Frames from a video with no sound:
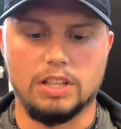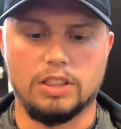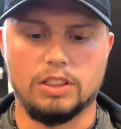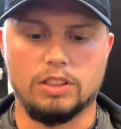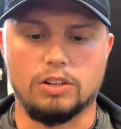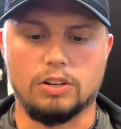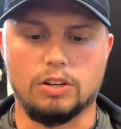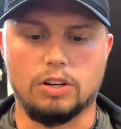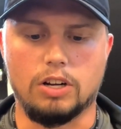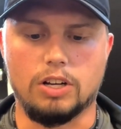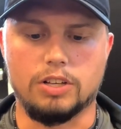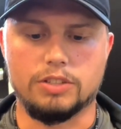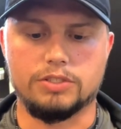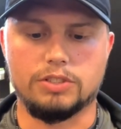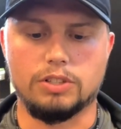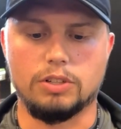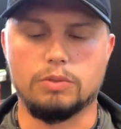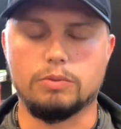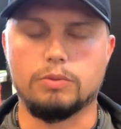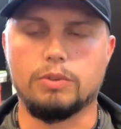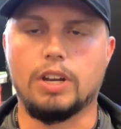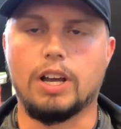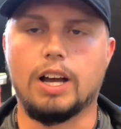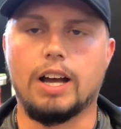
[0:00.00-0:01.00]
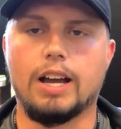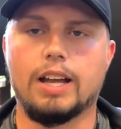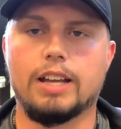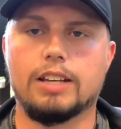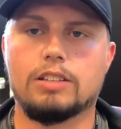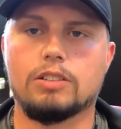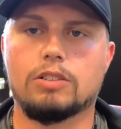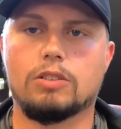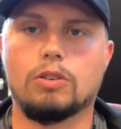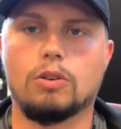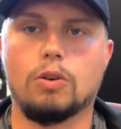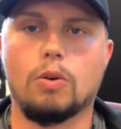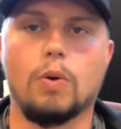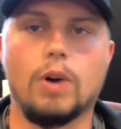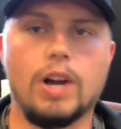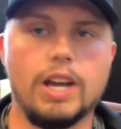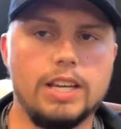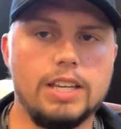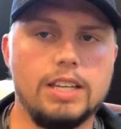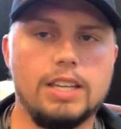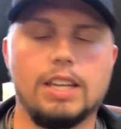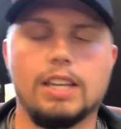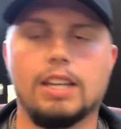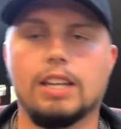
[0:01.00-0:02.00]
they're also not
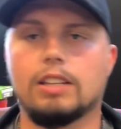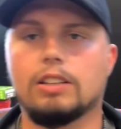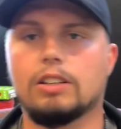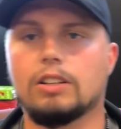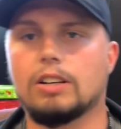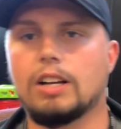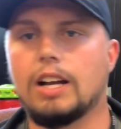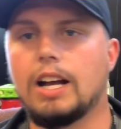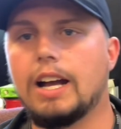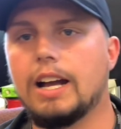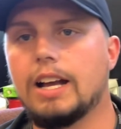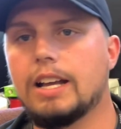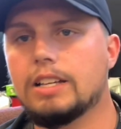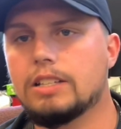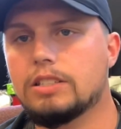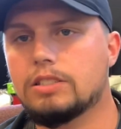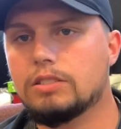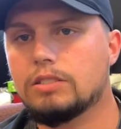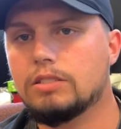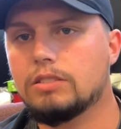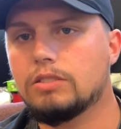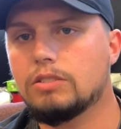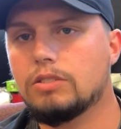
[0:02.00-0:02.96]
quite getting their eyes